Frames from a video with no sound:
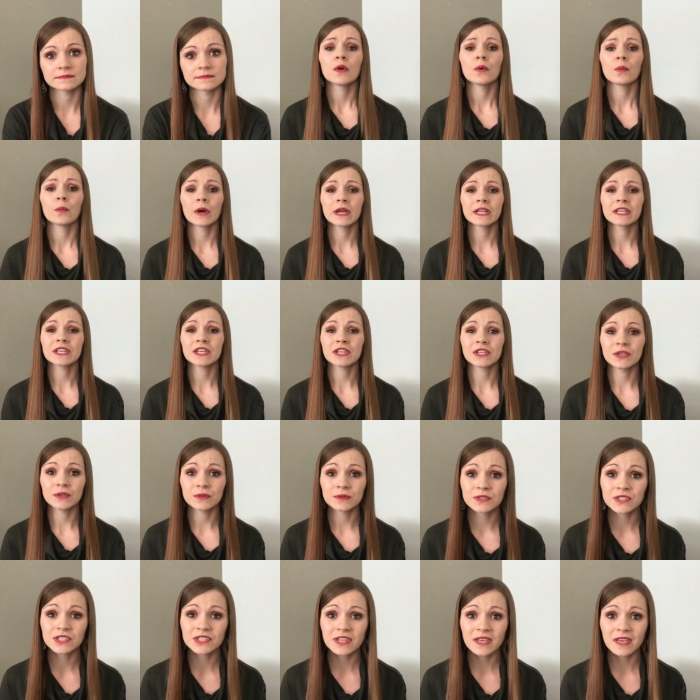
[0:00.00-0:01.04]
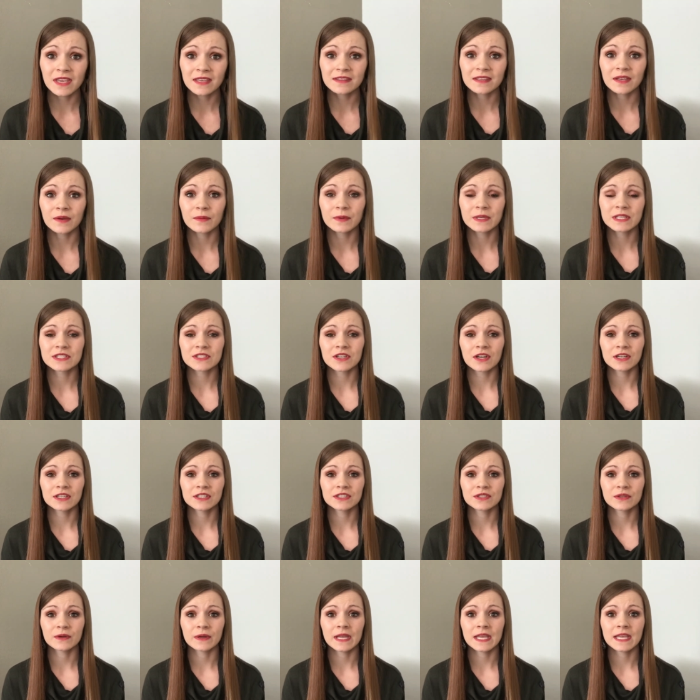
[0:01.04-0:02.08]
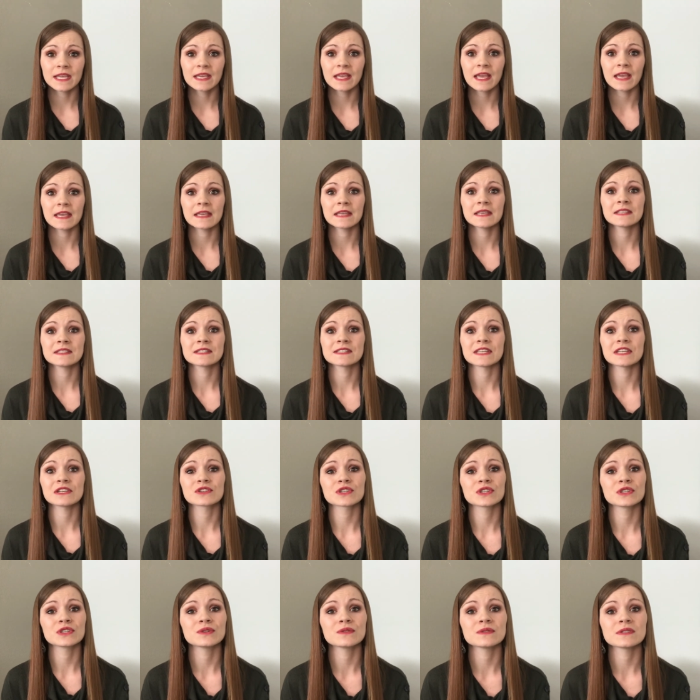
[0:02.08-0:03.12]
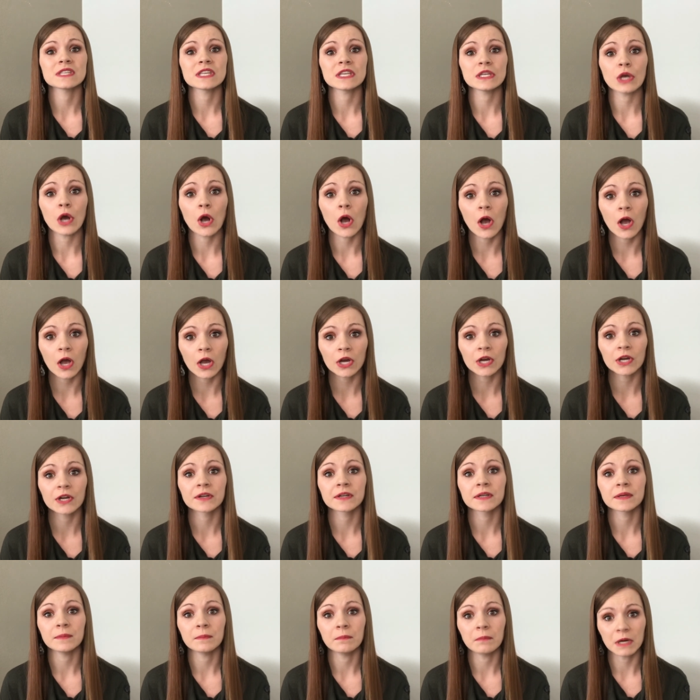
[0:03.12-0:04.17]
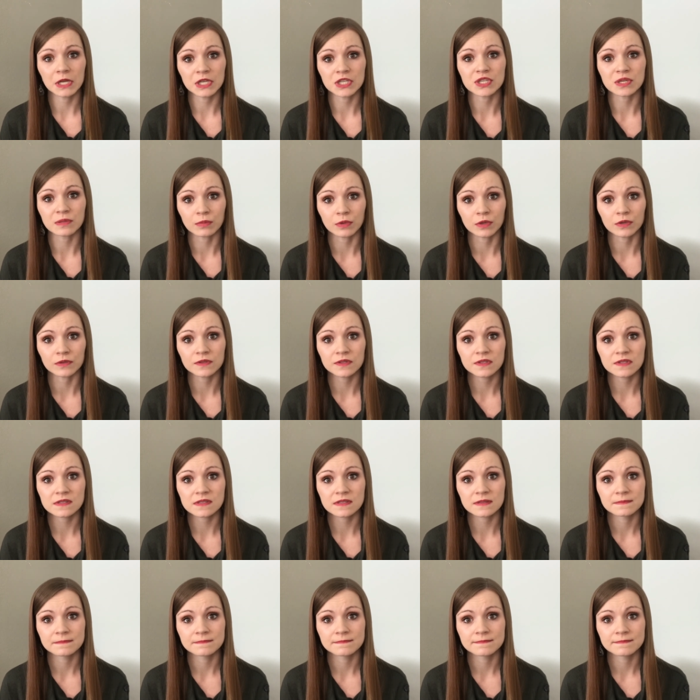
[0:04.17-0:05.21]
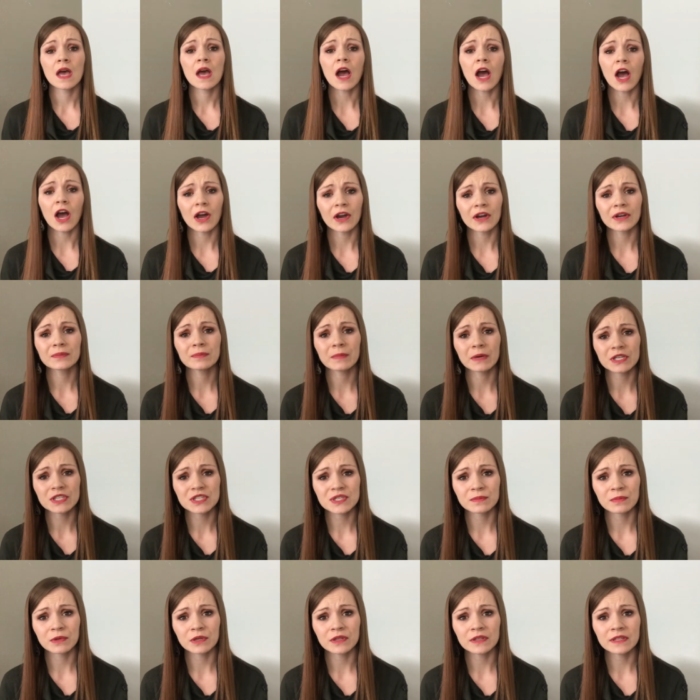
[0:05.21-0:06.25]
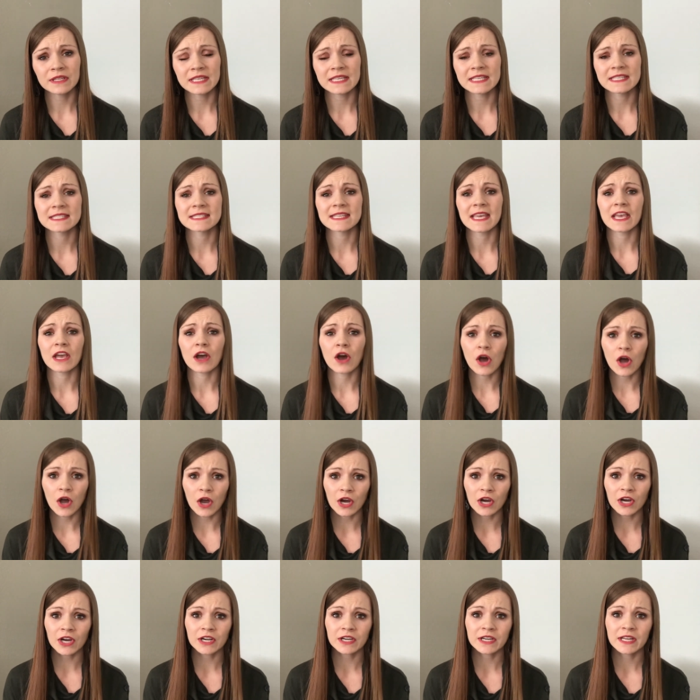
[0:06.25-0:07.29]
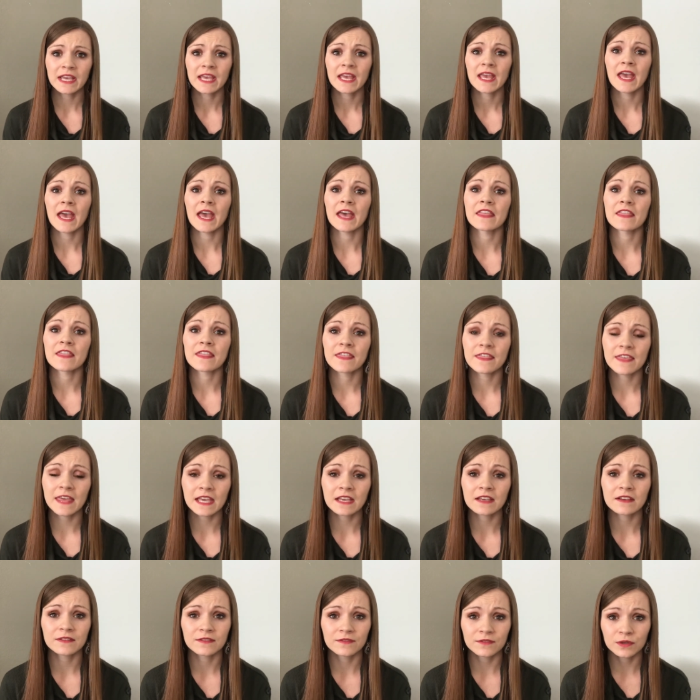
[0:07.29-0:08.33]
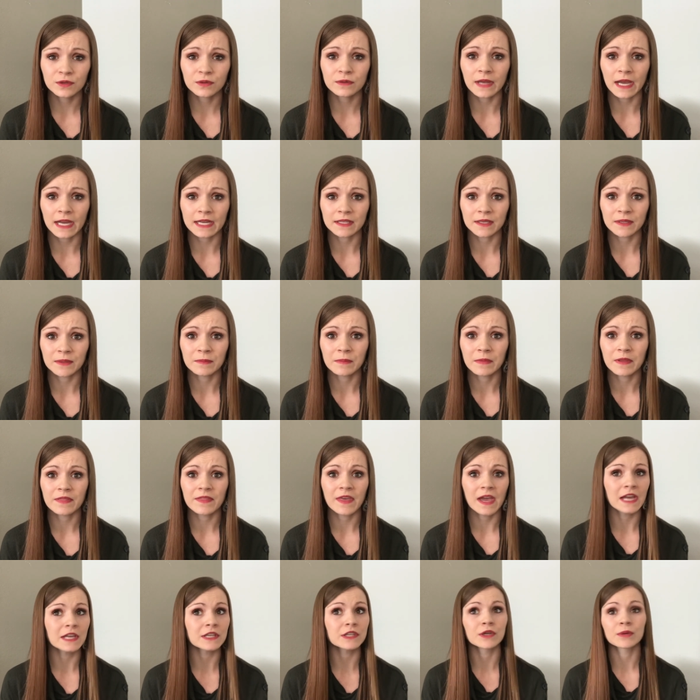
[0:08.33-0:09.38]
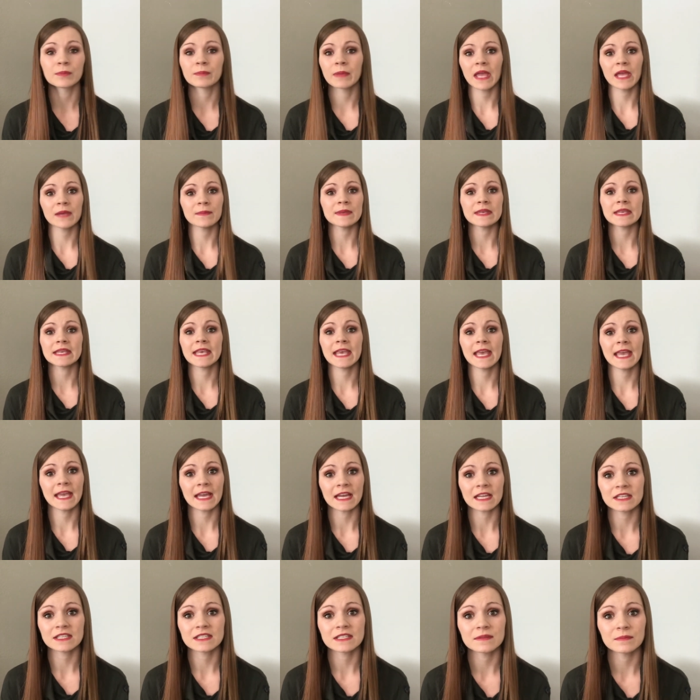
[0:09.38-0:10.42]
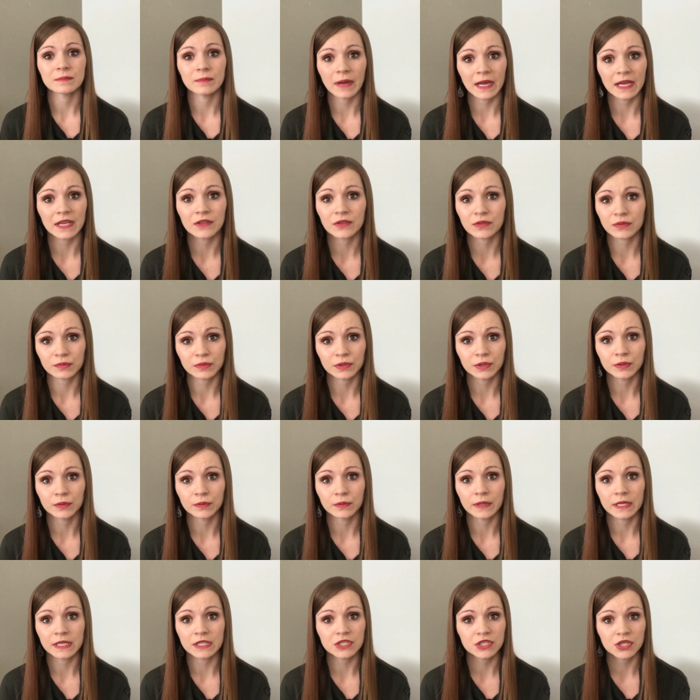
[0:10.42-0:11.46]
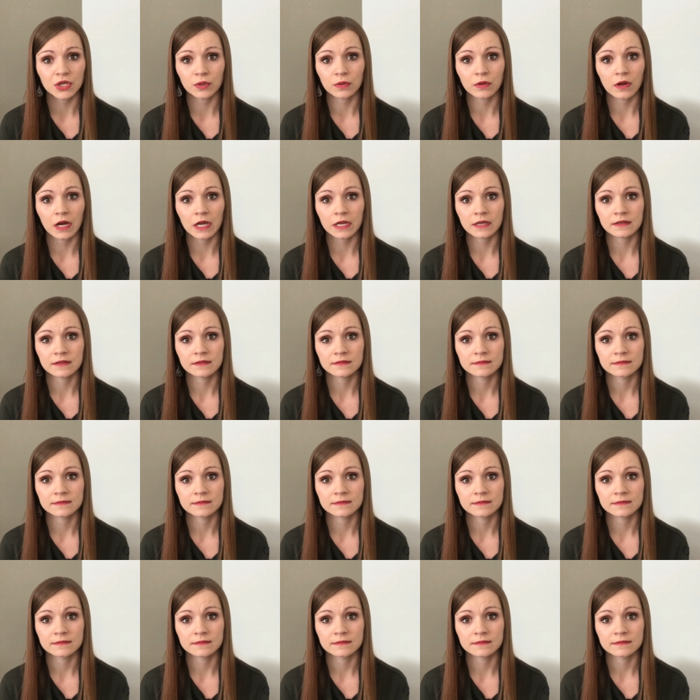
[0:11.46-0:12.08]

One huge thing that we started doing is introducing hard munchables. A hard munchable is a hard and thick food item that your baby can't bite through and choke on.